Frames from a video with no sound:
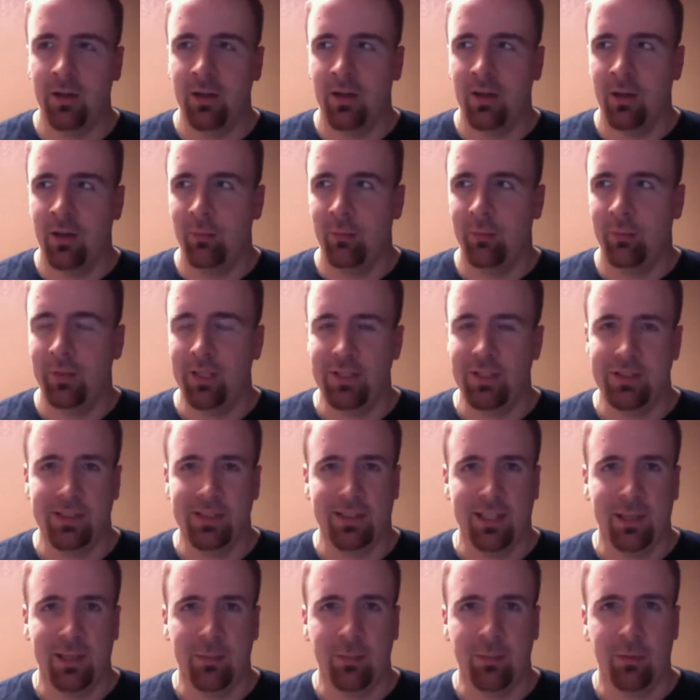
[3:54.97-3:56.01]
but it's at that
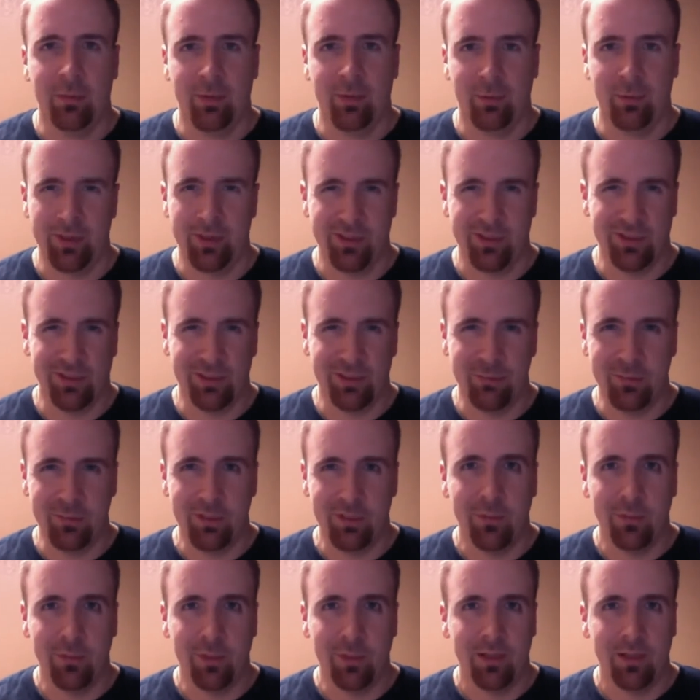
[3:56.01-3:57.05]
point where it's in the
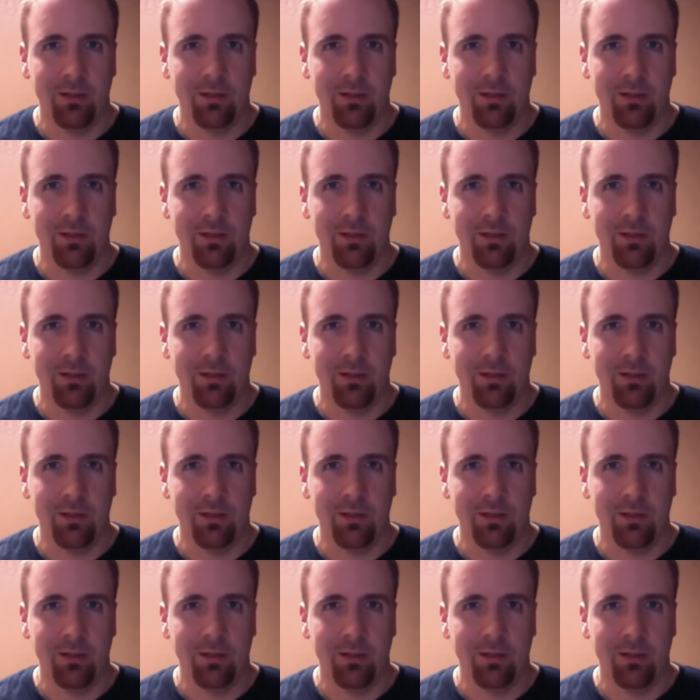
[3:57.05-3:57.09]
midway.